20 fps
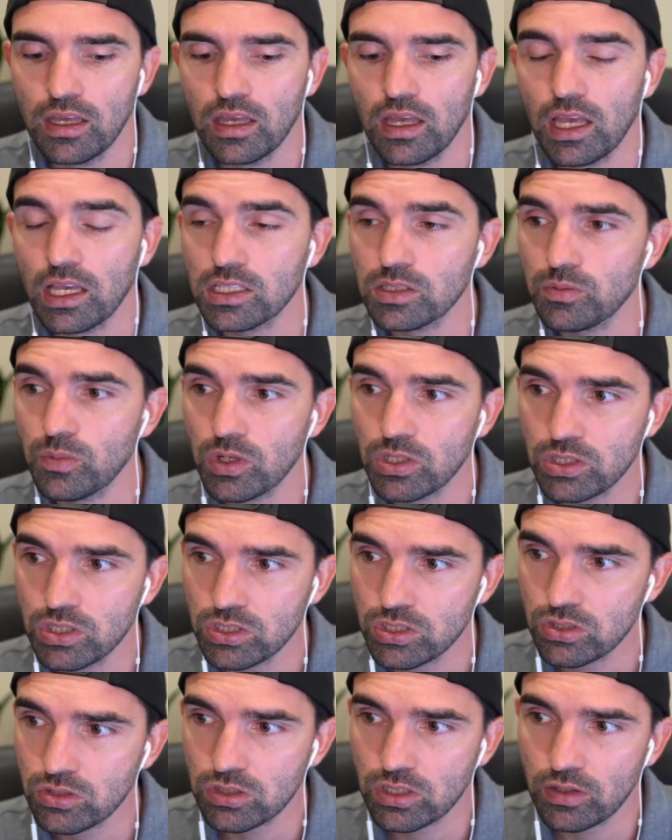as much
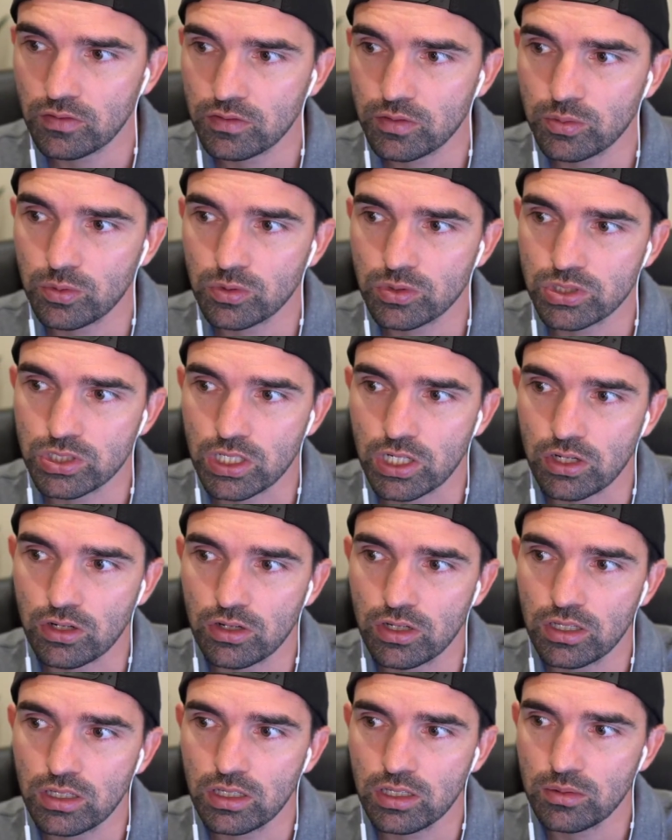as you're comfortable
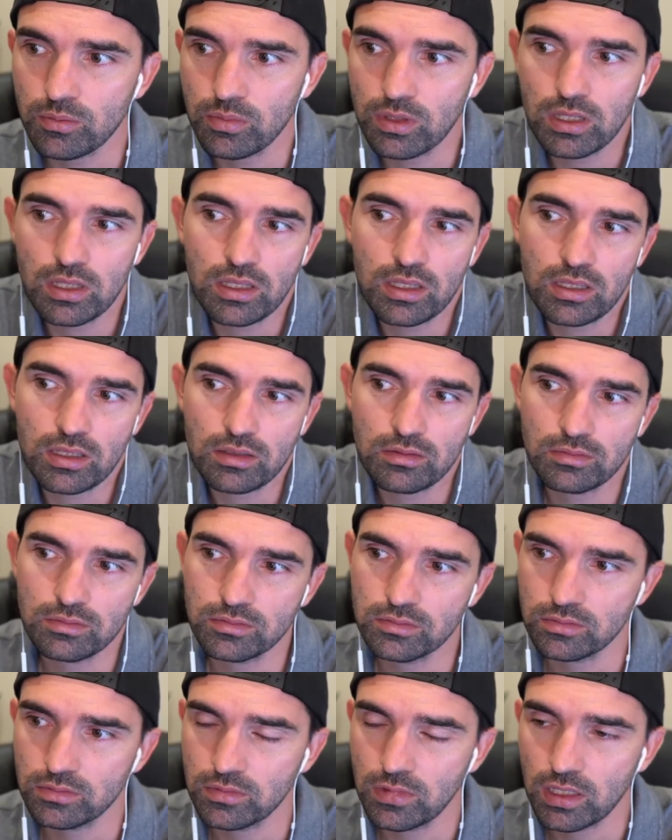sharing can be
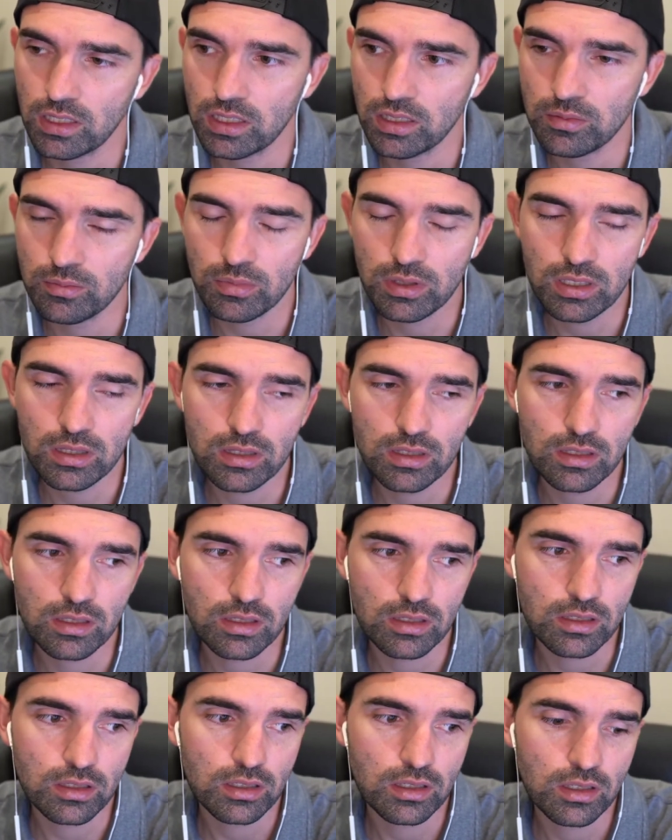
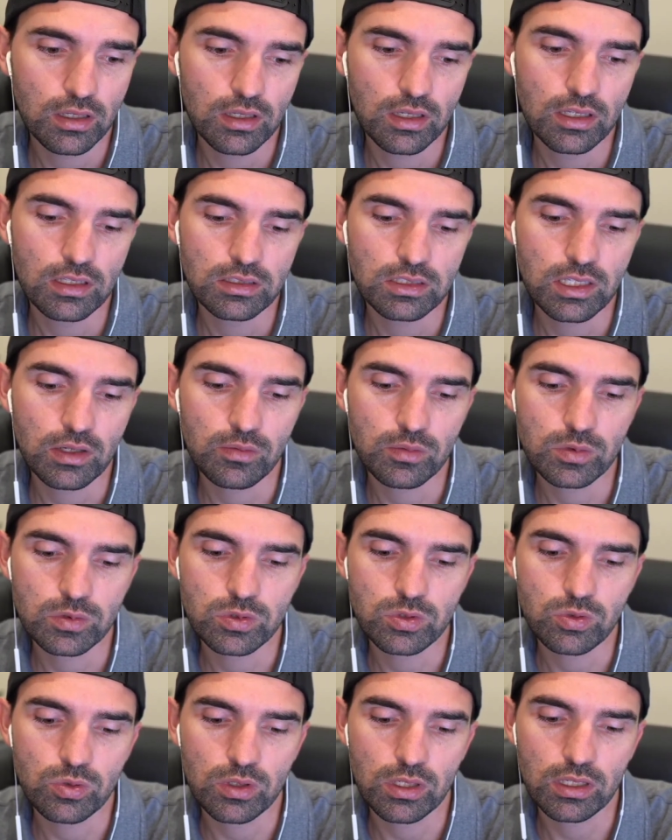the difference
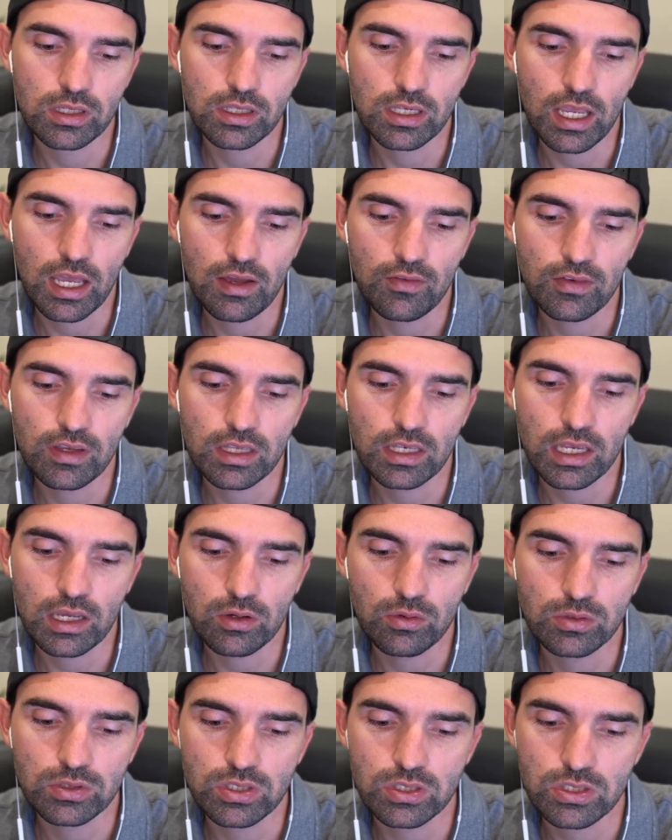between having an
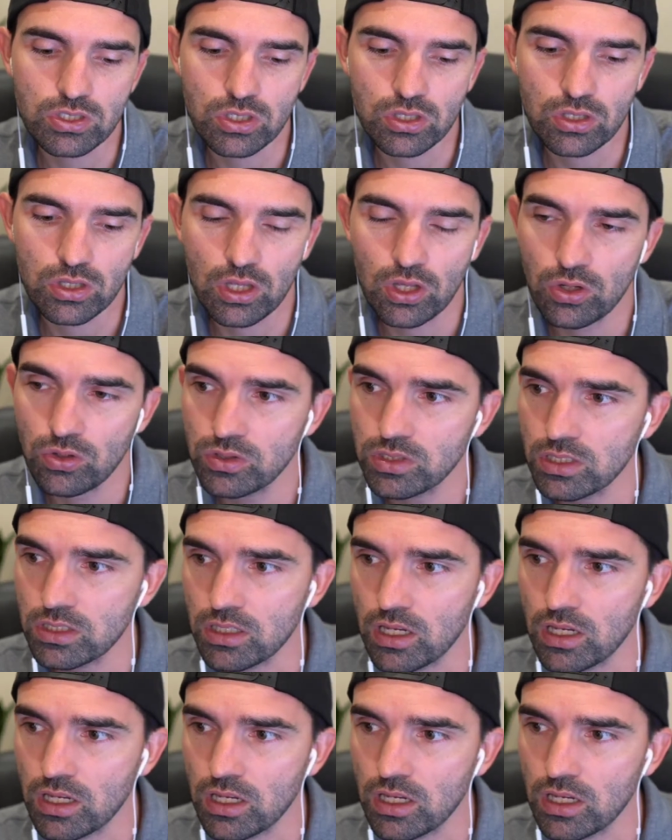acquisition close and